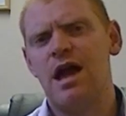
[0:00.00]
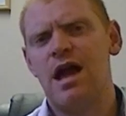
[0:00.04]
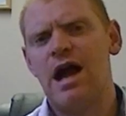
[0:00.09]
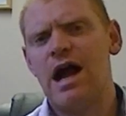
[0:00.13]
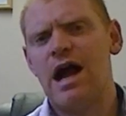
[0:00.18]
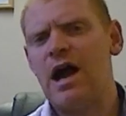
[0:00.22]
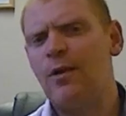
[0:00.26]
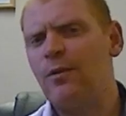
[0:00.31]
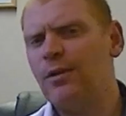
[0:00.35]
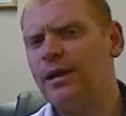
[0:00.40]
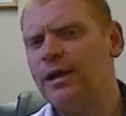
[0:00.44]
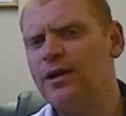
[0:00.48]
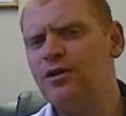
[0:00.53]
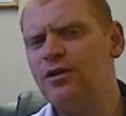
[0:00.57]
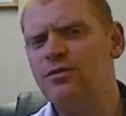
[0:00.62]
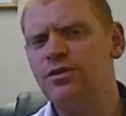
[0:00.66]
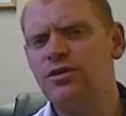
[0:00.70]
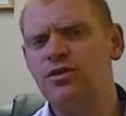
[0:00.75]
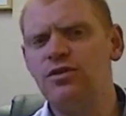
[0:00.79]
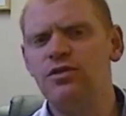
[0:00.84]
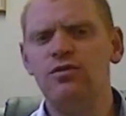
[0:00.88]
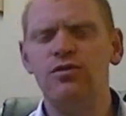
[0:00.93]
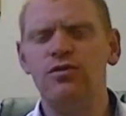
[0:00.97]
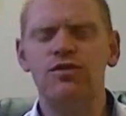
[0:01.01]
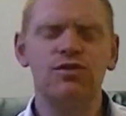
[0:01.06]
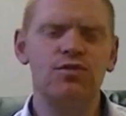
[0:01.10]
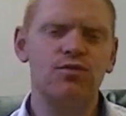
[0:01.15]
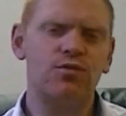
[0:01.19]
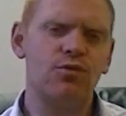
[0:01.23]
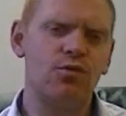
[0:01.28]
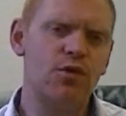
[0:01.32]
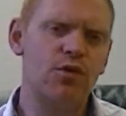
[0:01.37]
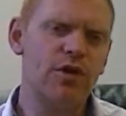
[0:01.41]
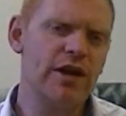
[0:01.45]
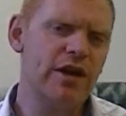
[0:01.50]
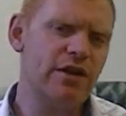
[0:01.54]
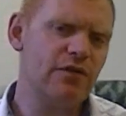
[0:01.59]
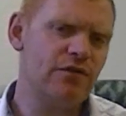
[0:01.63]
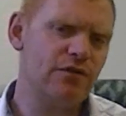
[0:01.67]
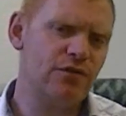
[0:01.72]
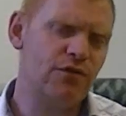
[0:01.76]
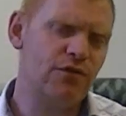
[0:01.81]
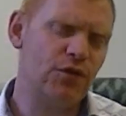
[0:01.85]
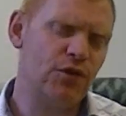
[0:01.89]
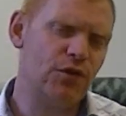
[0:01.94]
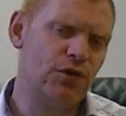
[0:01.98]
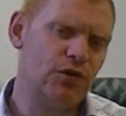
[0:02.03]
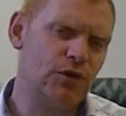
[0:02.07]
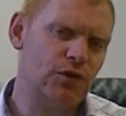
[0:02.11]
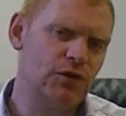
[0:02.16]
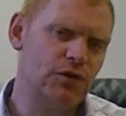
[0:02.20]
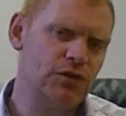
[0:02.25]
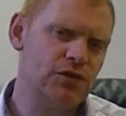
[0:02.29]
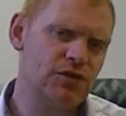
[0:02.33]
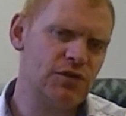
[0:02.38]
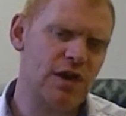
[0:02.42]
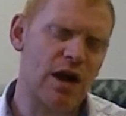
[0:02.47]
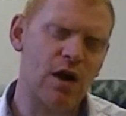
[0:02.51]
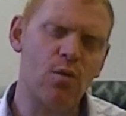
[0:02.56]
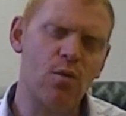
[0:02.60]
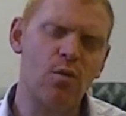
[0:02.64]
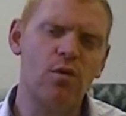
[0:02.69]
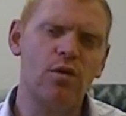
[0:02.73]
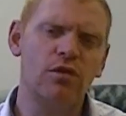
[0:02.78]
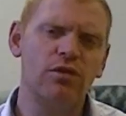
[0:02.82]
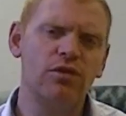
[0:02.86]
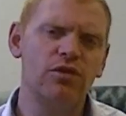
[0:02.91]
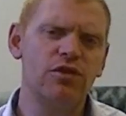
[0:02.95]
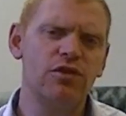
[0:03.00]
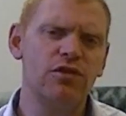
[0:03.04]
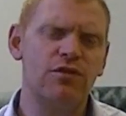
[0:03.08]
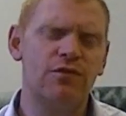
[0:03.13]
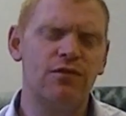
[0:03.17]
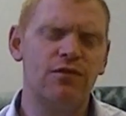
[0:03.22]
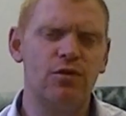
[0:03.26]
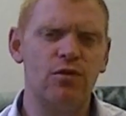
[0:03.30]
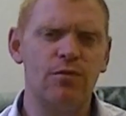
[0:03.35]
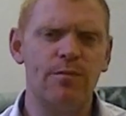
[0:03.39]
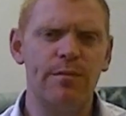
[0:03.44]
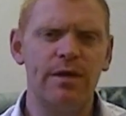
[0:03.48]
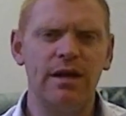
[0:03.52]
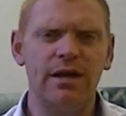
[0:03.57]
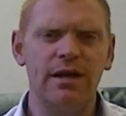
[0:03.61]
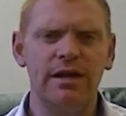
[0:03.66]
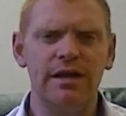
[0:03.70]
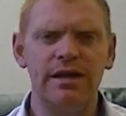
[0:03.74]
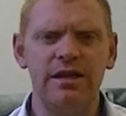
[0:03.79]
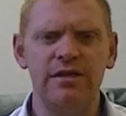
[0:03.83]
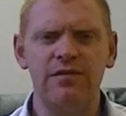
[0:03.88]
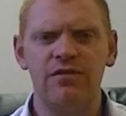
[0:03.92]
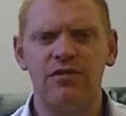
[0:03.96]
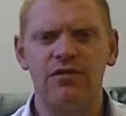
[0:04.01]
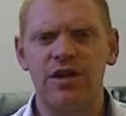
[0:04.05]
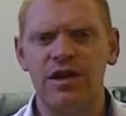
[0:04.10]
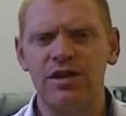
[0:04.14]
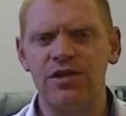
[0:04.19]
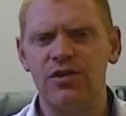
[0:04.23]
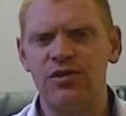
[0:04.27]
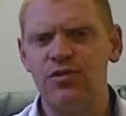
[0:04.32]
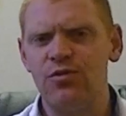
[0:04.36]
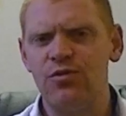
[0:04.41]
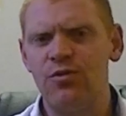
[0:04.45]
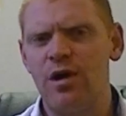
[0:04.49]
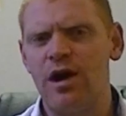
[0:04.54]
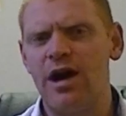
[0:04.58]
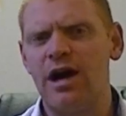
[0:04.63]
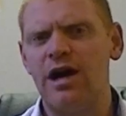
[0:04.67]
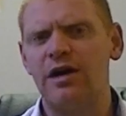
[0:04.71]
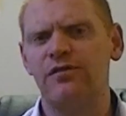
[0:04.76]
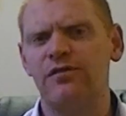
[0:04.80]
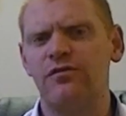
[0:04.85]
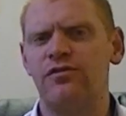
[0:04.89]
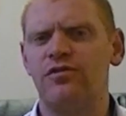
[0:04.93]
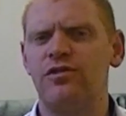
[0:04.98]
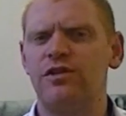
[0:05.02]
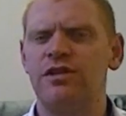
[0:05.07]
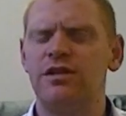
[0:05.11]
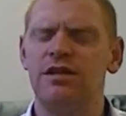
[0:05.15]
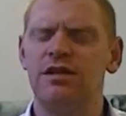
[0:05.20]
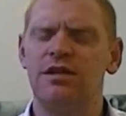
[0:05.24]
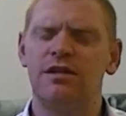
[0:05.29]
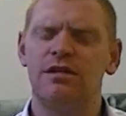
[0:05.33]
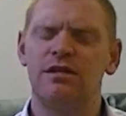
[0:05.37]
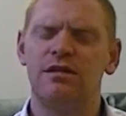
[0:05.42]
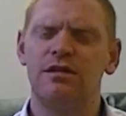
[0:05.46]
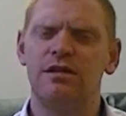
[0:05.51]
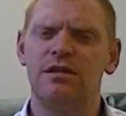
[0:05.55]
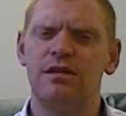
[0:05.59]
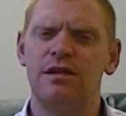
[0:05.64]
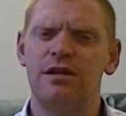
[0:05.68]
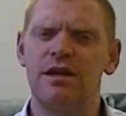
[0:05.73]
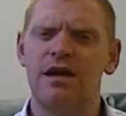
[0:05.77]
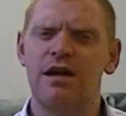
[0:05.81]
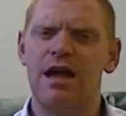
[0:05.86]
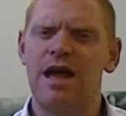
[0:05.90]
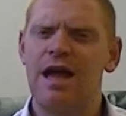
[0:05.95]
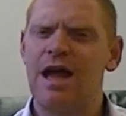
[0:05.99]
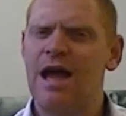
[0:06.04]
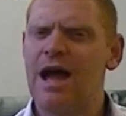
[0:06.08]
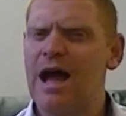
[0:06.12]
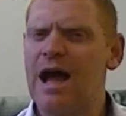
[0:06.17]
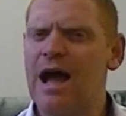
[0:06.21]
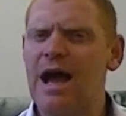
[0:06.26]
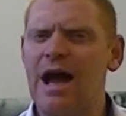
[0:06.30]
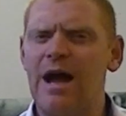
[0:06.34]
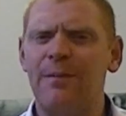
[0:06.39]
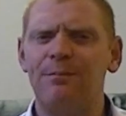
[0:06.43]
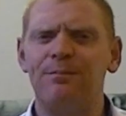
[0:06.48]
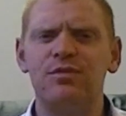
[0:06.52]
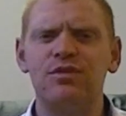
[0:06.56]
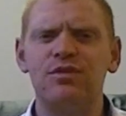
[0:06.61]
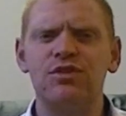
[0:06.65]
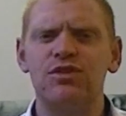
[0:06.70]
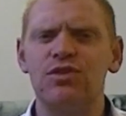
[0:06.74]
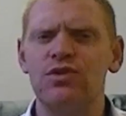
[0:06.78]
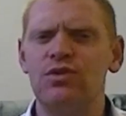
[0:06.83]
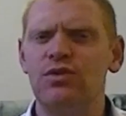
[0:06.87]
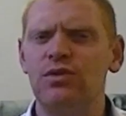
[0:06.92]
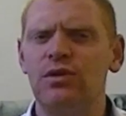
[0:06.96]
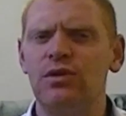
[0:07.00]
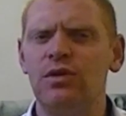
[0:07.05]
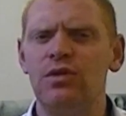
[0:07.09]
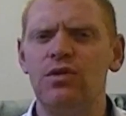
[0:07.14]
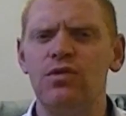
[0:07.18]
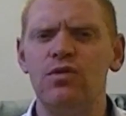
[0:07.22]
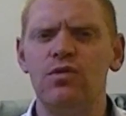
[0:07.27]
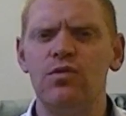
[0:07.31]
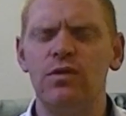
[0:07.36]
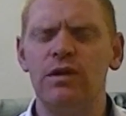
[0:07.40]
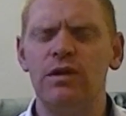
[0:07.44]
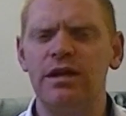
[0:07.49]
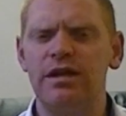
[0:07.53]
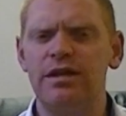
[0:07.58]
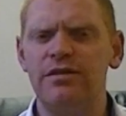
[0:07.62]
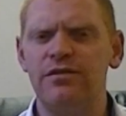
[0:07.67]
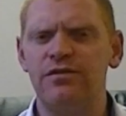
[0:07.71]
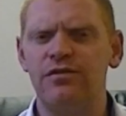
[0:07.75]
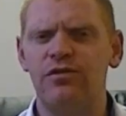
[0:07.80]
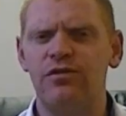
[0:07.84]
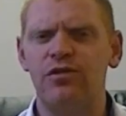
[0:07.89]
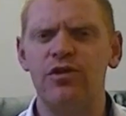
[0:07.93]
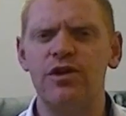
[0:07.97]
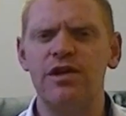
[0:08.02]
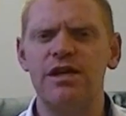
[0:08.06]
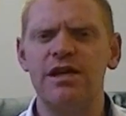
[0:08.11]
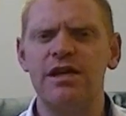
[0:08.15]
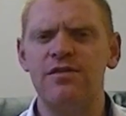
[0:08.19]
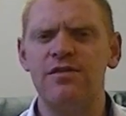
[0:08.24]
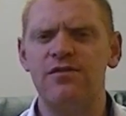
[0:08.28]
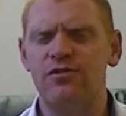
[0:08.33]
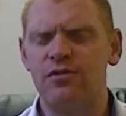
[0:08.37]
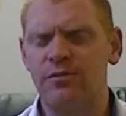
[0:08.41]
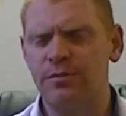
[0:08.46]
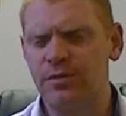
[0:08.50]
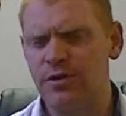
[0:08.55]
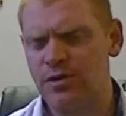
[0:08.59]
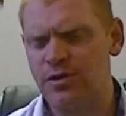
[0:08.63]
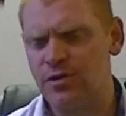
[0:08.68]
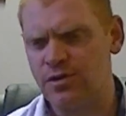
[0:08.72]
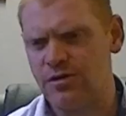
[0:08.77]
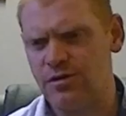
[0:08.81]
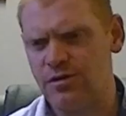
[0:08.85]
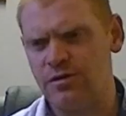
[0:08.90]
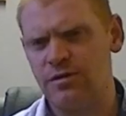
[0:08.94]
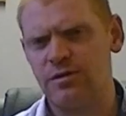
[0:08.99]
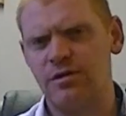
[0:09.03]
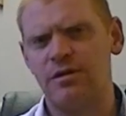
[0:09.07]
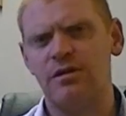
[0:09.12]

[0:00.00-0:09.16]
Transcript: I will help you to reinforce that wonderful belief that you are free, absolutely free from coke.